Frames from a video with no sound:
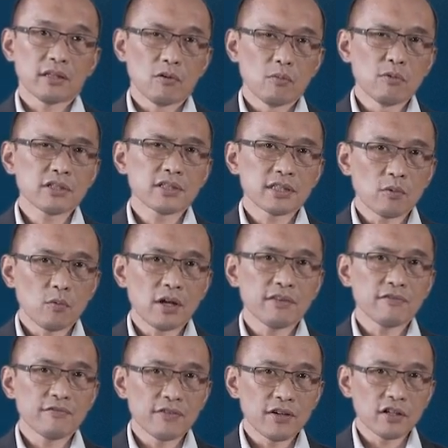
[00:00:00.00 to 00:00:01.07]
almost
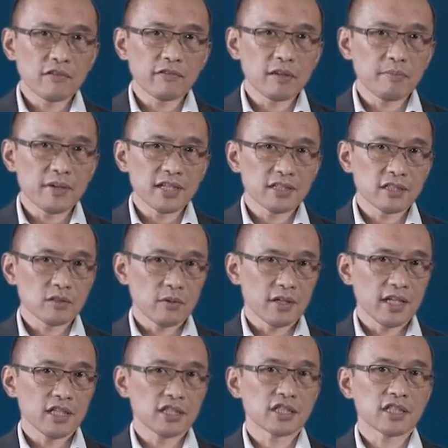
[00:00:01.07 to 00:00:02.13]
1/3 of the patients were
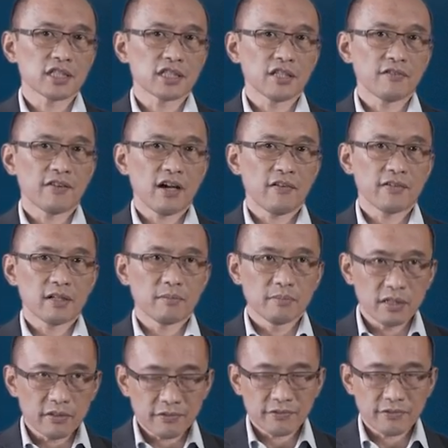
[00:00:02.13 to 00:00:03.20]
aged 65 and
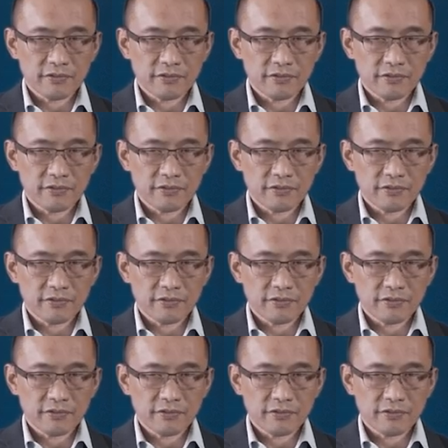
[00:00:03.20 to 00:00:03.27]
above.